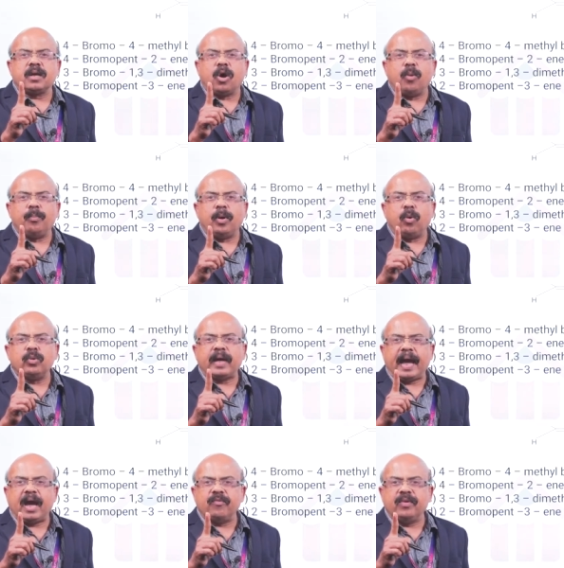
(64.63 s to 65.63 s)
compound
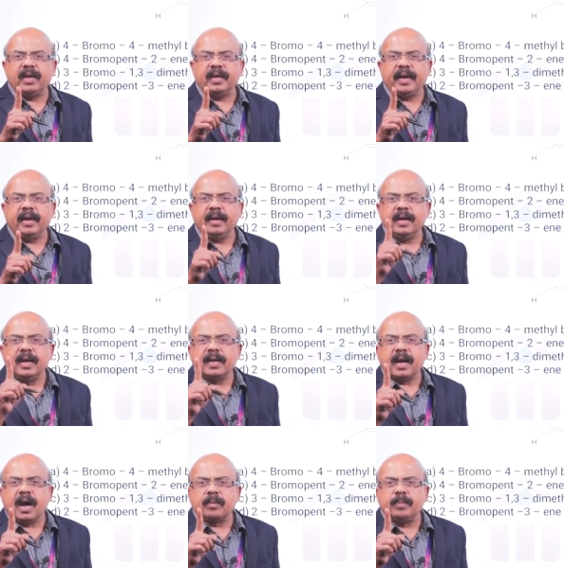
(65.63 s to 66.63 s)
having a
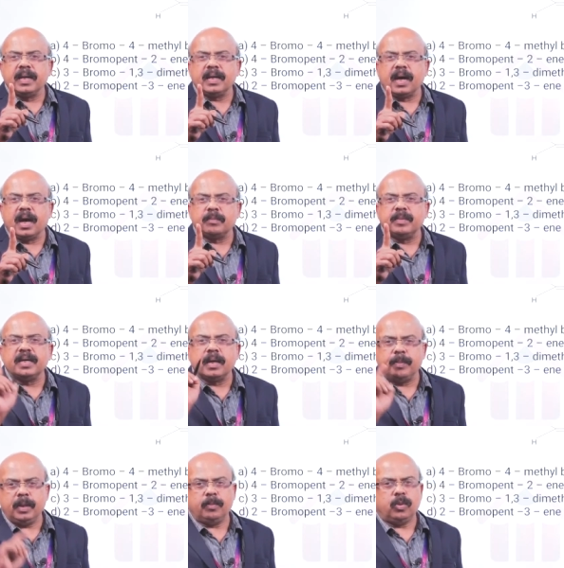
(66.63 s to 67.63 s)
carbon-carbon
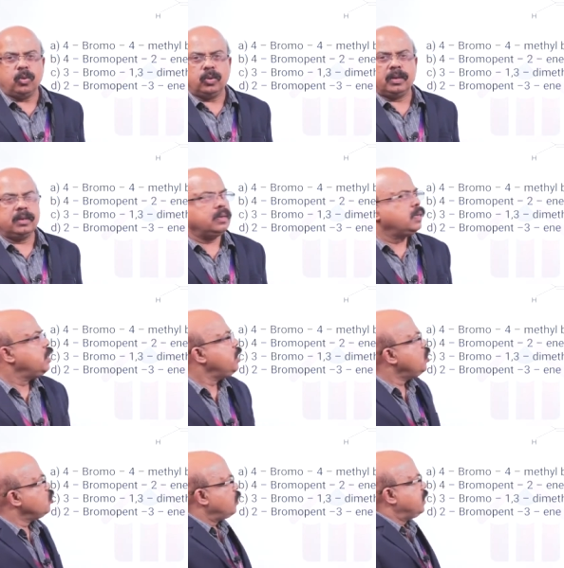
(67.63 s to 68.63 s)
double bond.
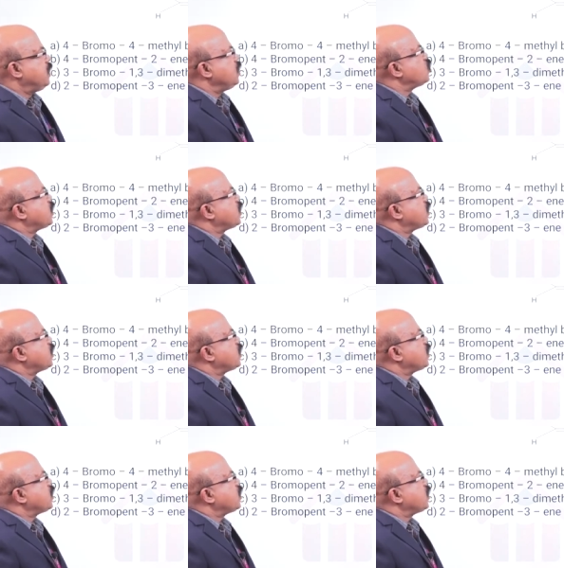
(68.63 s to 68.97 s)
So in this